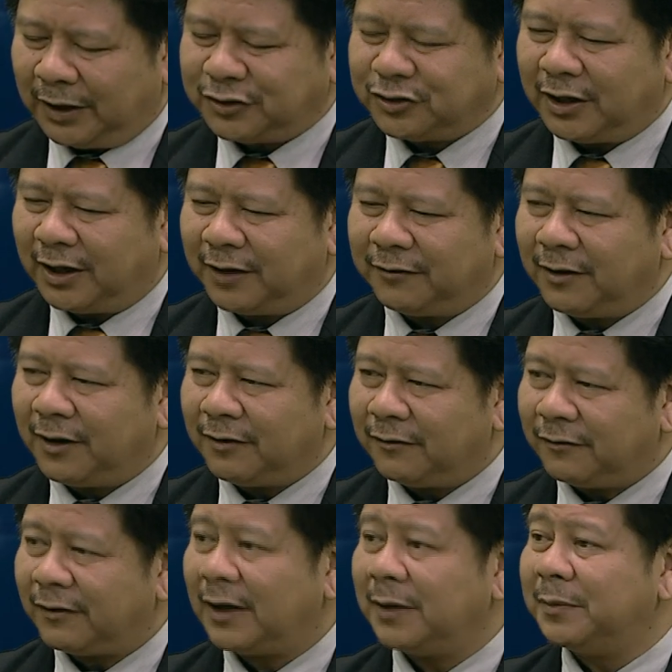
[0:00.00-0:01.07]
actually have
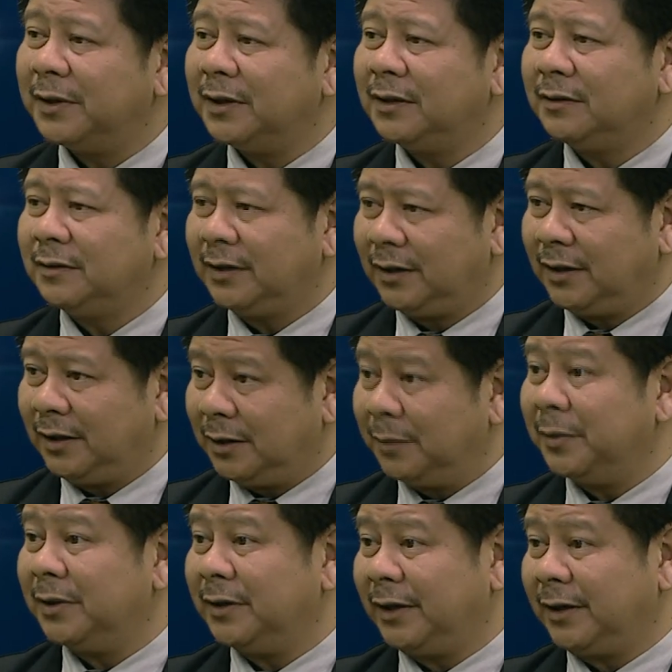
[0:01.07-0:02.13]
fiber in
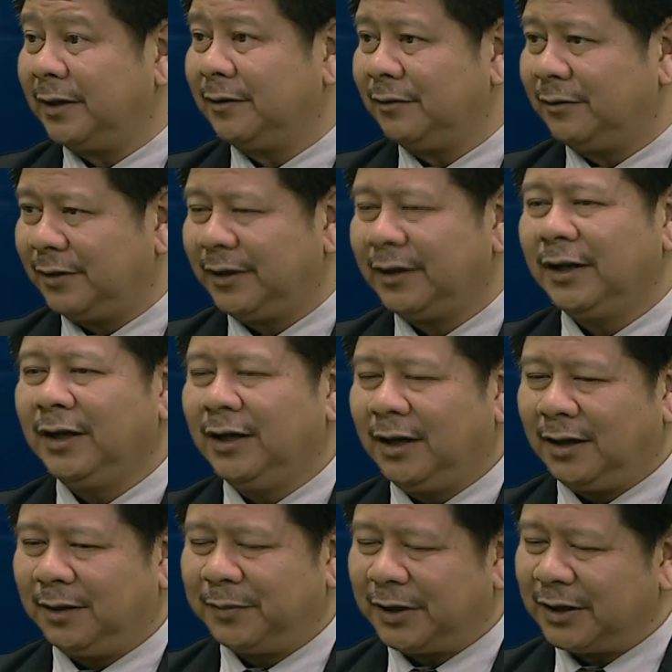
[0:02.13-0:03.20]
the building, right?
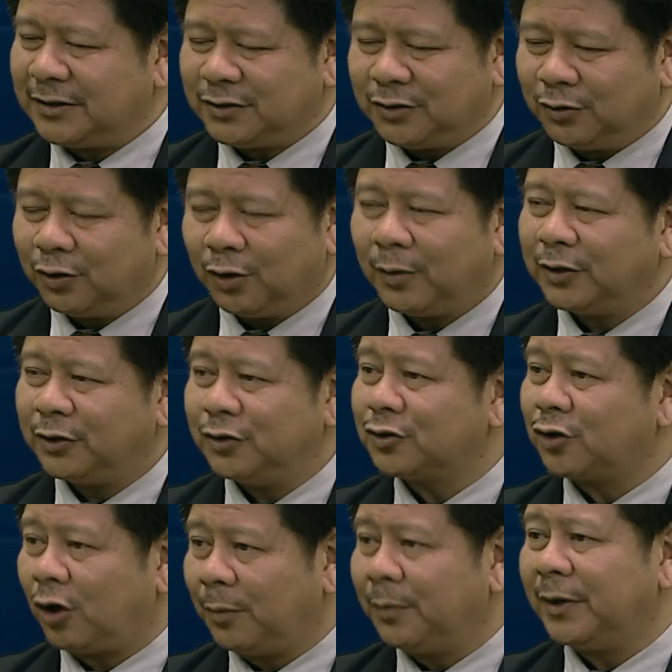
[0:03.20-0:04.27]
Because you do not want to
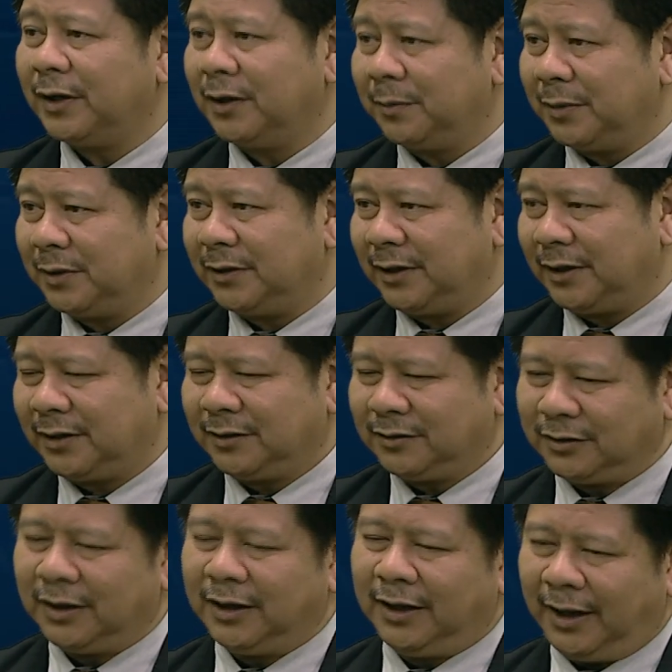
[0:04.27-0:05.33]
use copper in the building.
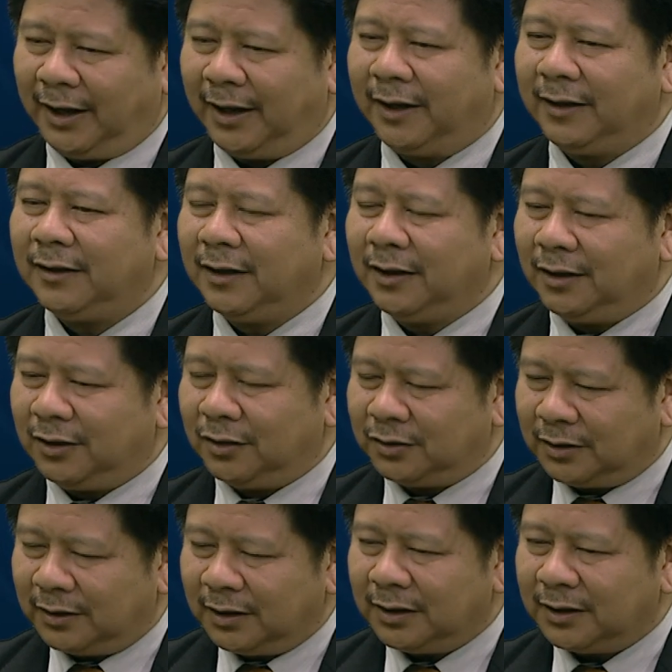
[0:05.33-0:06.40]
And
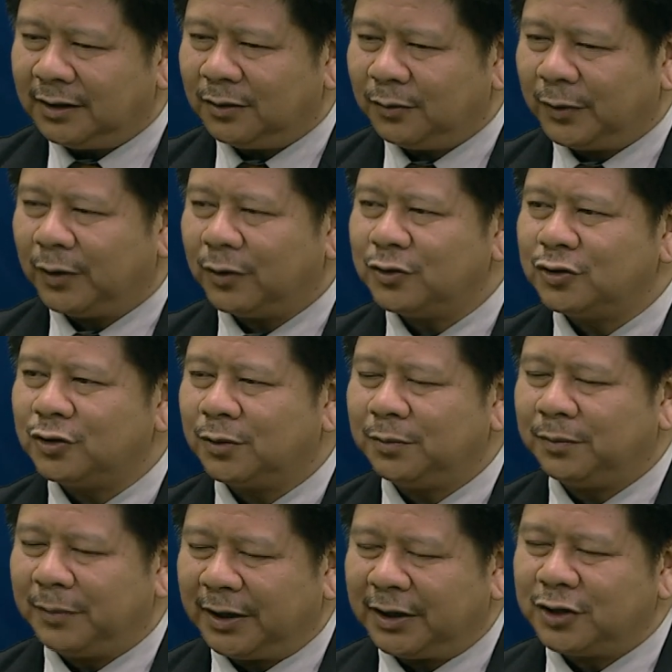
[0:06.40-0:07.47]
third, we're
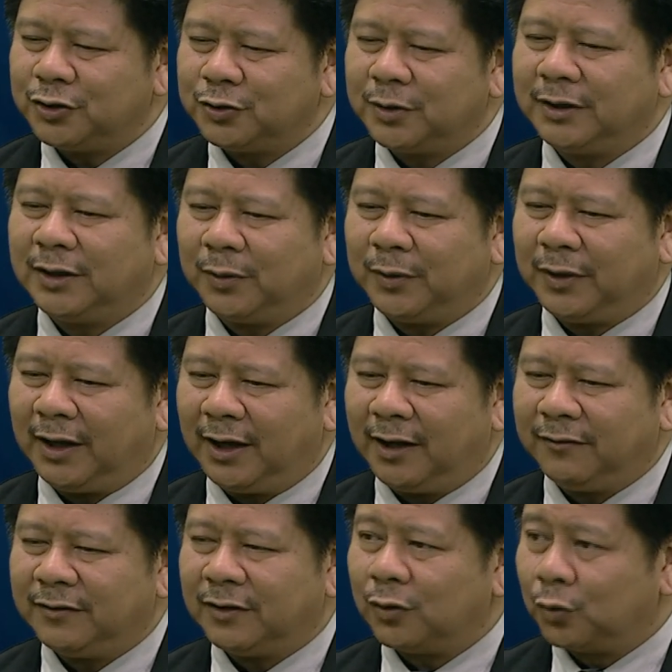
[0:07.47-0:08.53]
also making sure that we
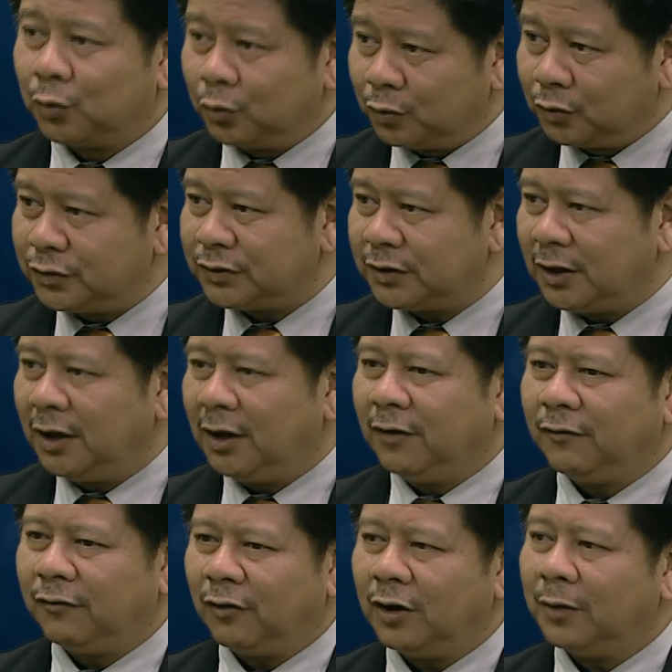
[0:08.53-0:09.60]
have the rules
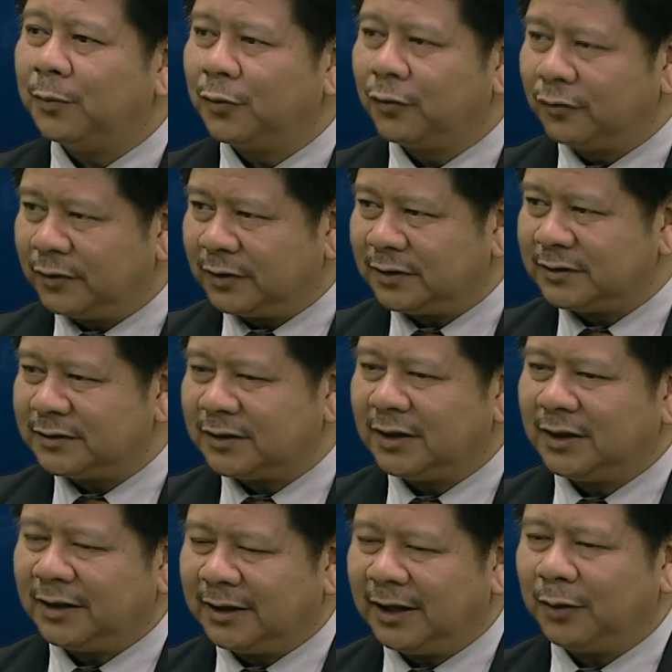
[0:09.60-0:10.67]
for approvals
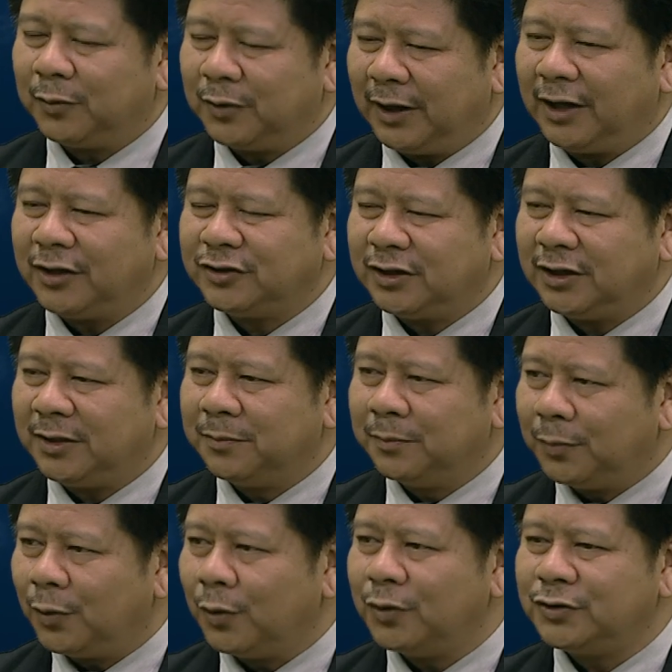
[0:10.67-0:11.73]
that would actually
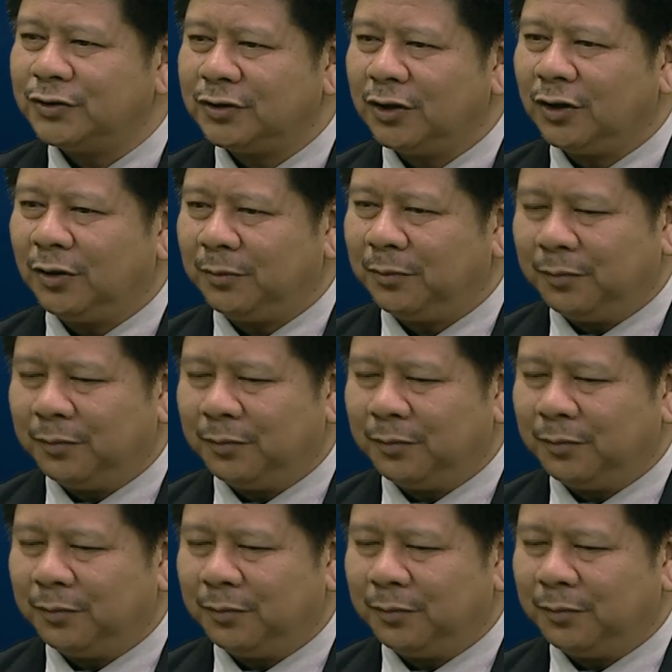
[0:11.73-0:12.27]
impose